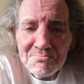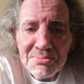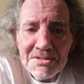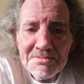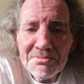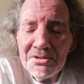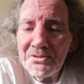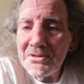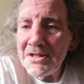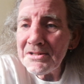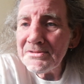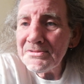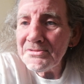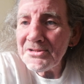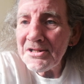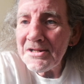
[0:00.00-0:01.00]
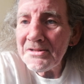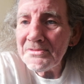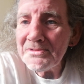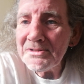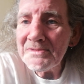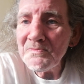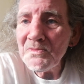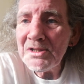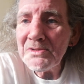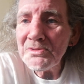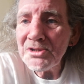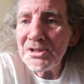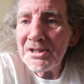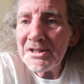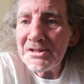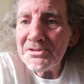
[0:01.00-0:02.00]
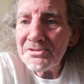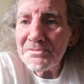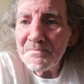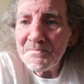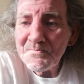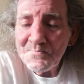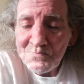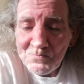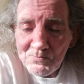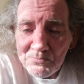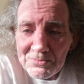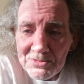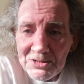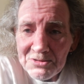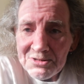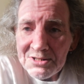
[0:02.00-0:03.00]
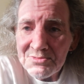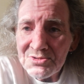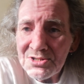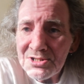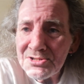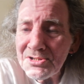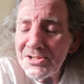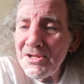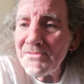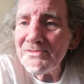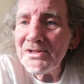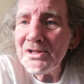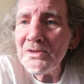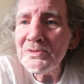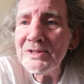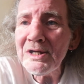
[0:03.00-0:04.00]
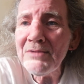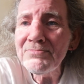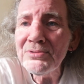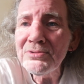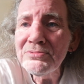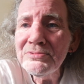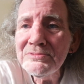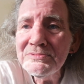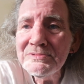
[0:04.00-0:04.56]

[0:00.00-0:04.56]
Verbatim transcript: people around town in wheelchairs and there was this lovely old couple,